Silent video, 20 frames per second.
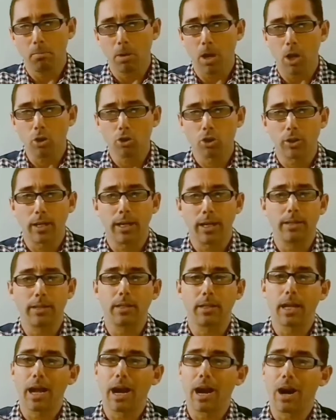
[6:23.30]

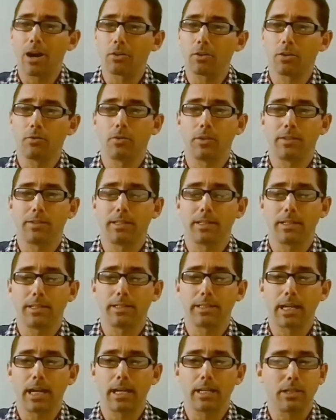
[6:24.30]
blockchain, artificial
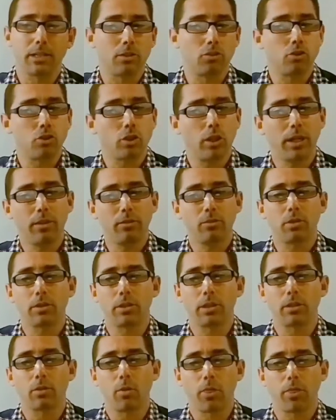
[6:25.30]
intelligence,
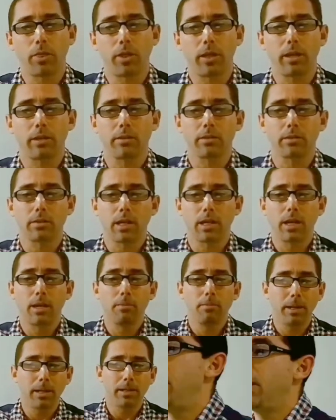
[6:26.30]
Internet of Things,
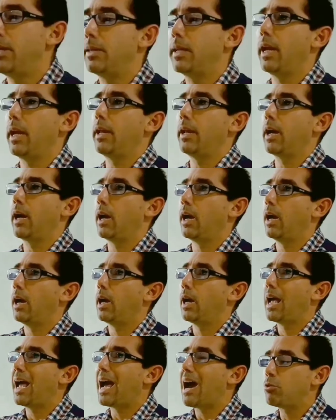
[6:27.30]
big data,
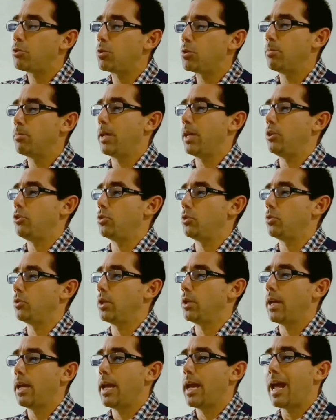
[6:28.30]
automation,
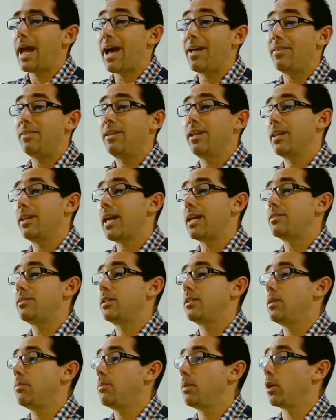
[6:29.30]
and elastic
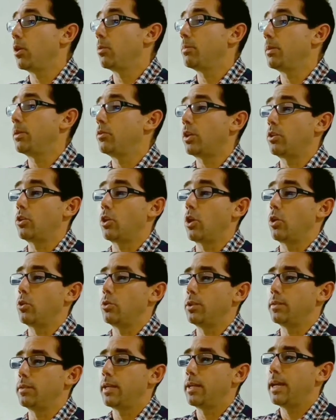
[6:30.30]
development
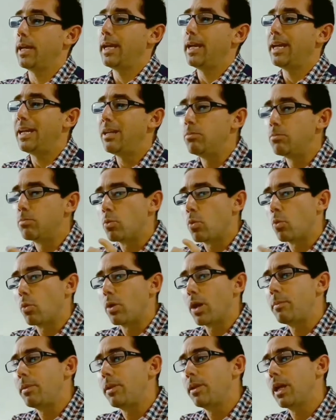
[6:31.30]
technologies in
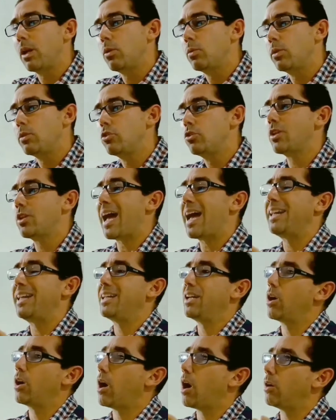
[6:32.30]
programming languages
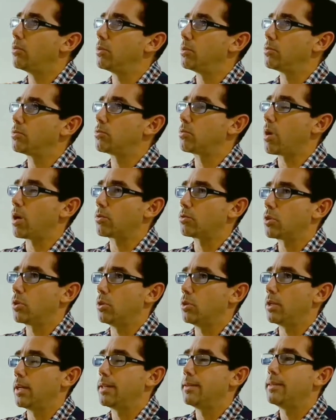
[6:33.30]
and
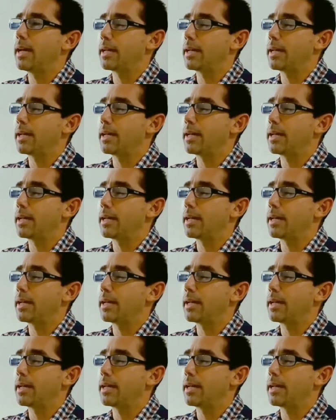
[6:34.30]
unstructured